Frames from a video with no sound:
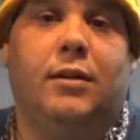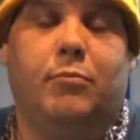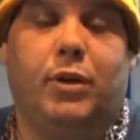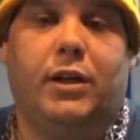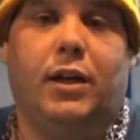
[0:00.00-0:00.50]

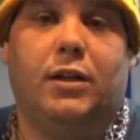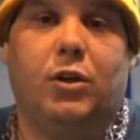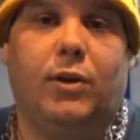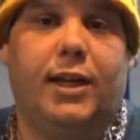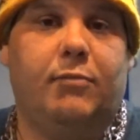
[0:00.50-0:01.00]
but
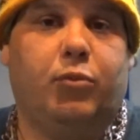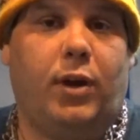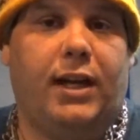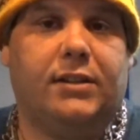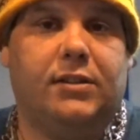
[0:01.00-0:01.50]
go ahead and
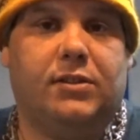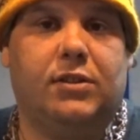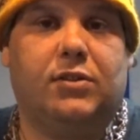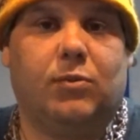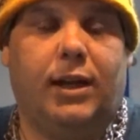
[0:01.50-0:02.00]
practice
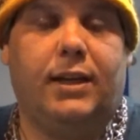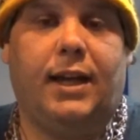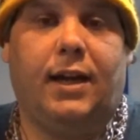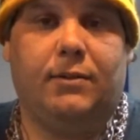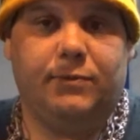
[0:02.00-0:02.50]
this right
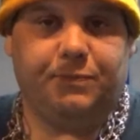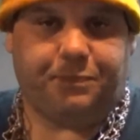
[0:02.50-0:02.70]
now.